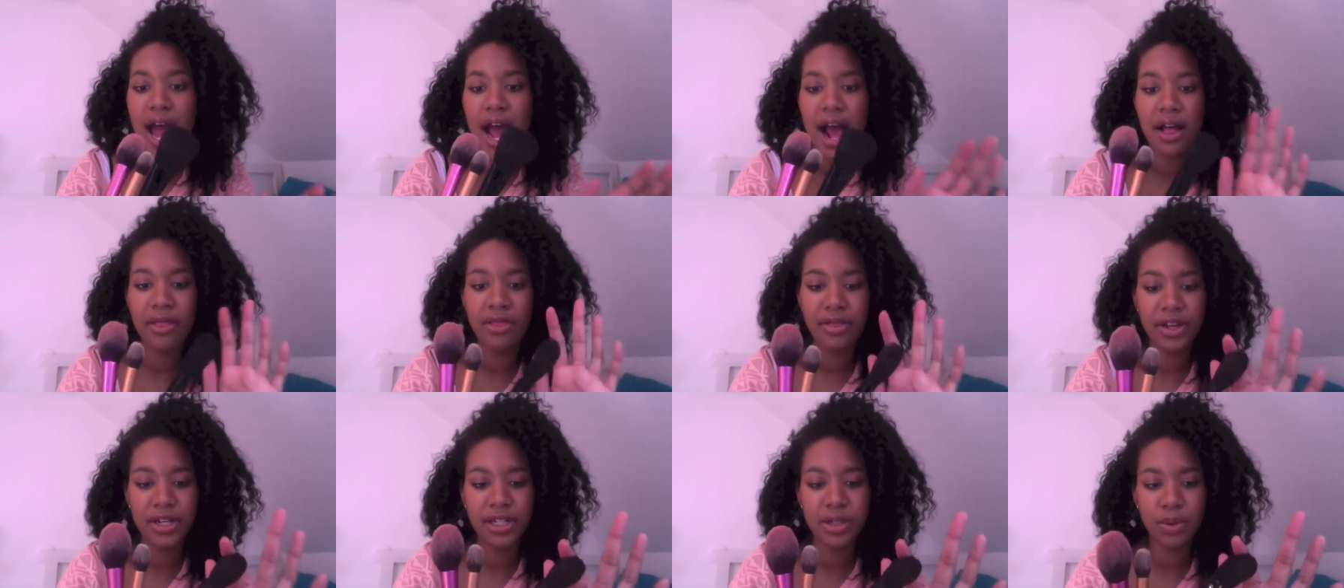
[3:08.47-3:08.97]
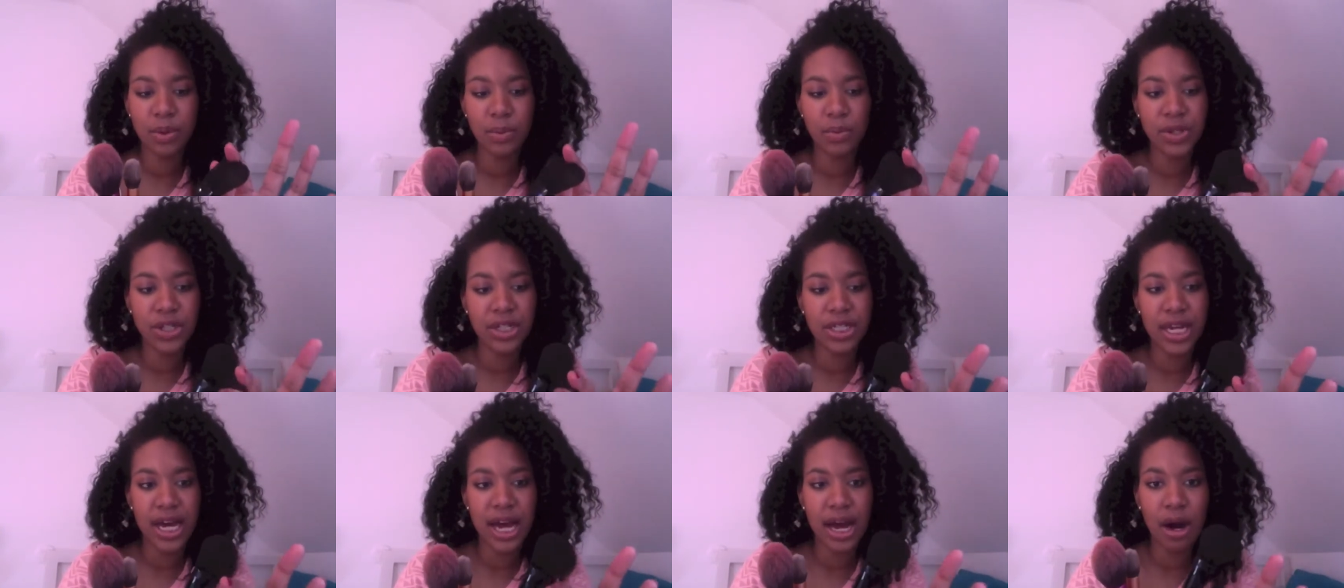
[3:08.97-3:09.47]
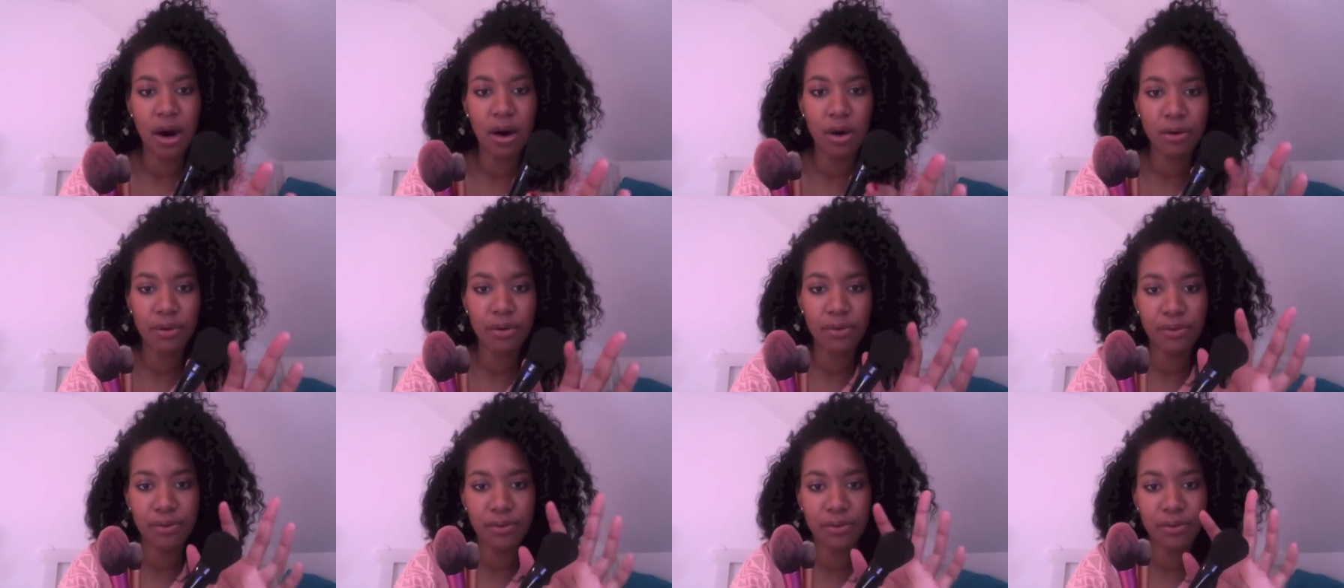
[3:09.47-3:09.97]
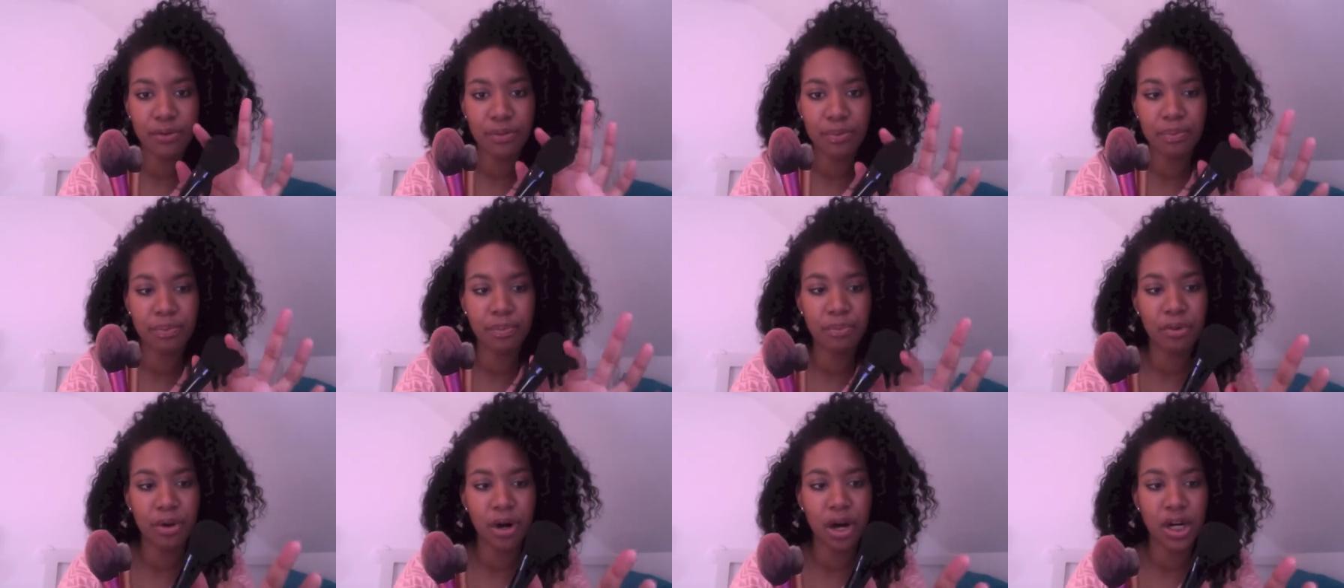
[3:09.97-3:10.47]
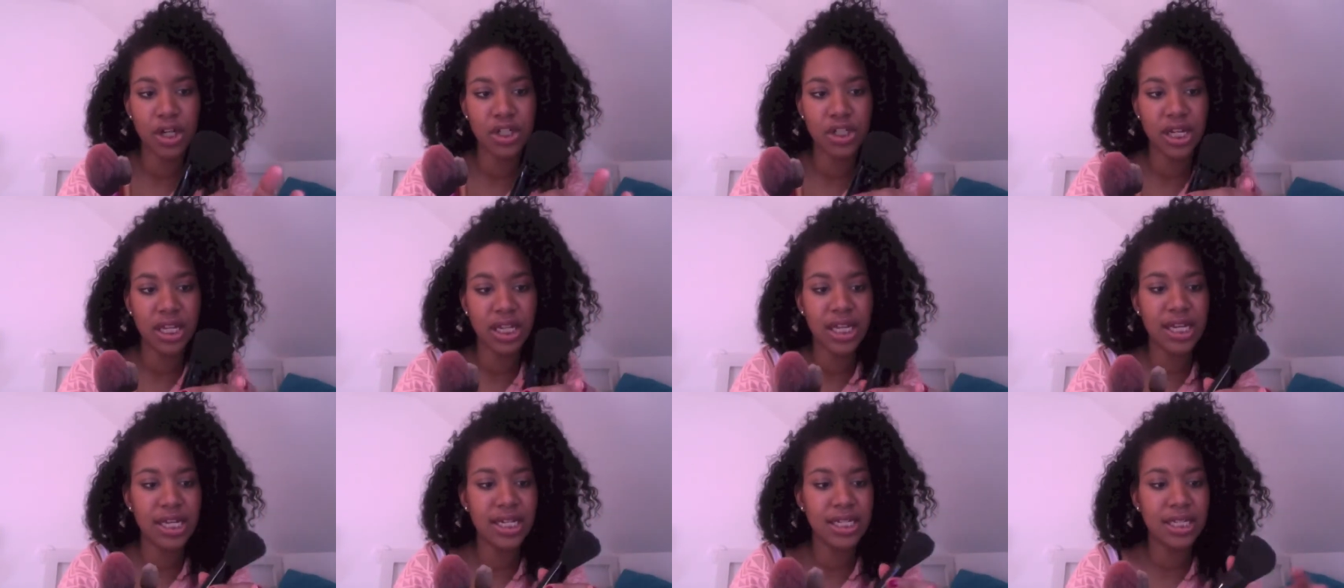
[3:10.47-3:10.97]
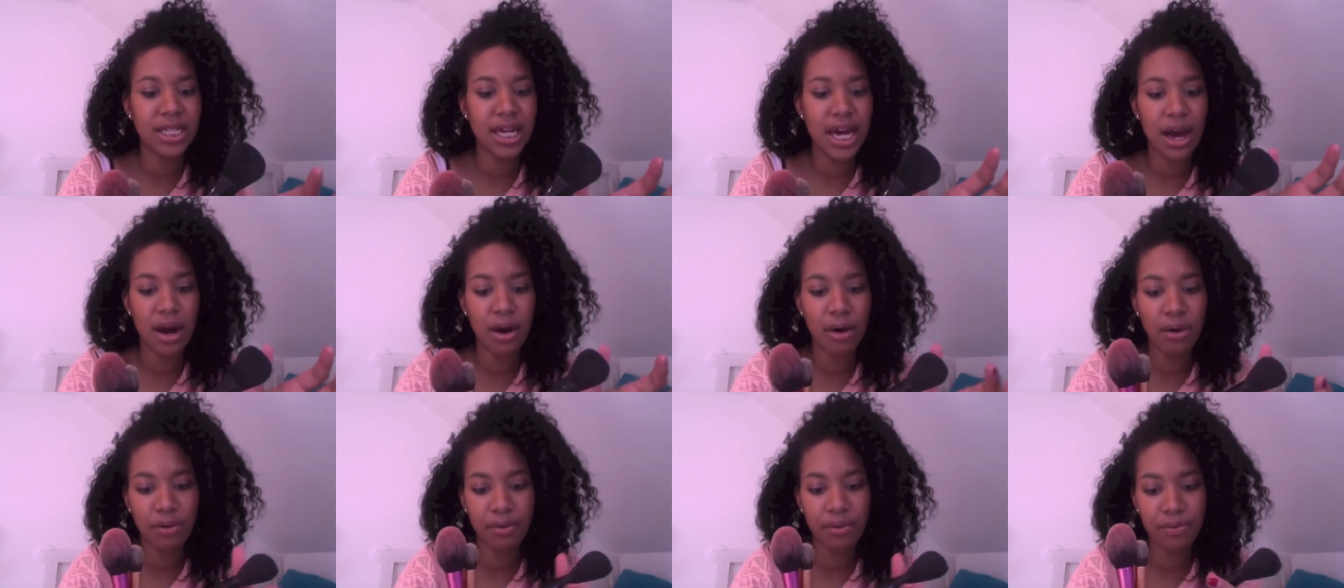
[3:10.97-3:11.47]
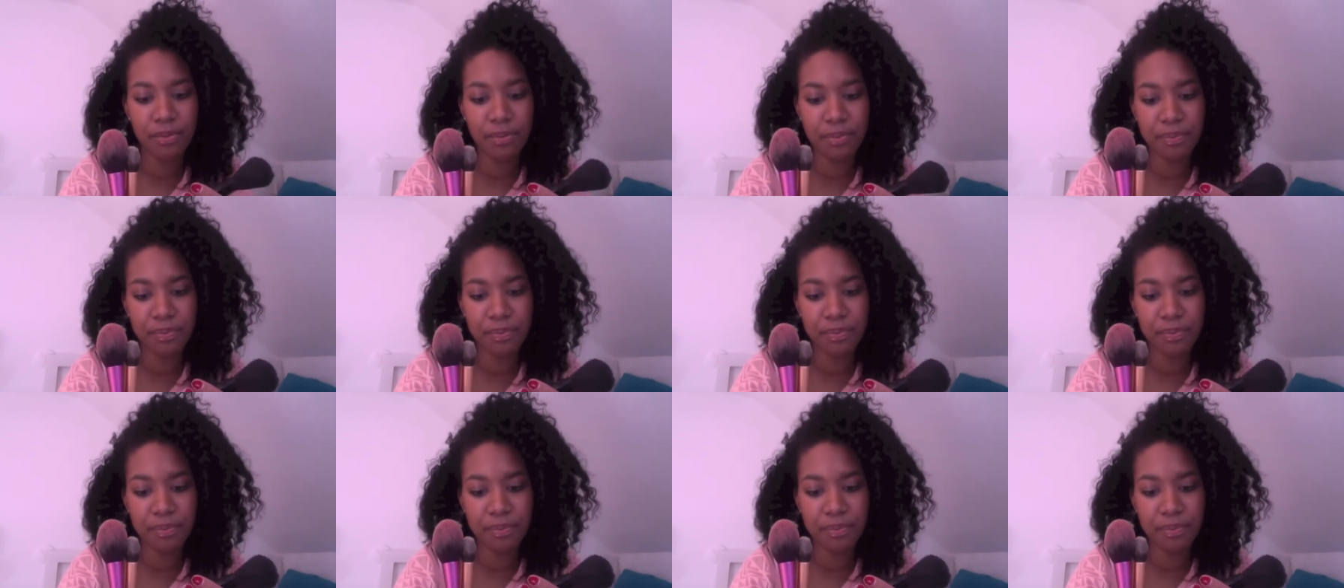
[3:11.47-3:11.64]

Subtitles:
And this one, which is an e.l.f. brush, I think it's the e.l.f.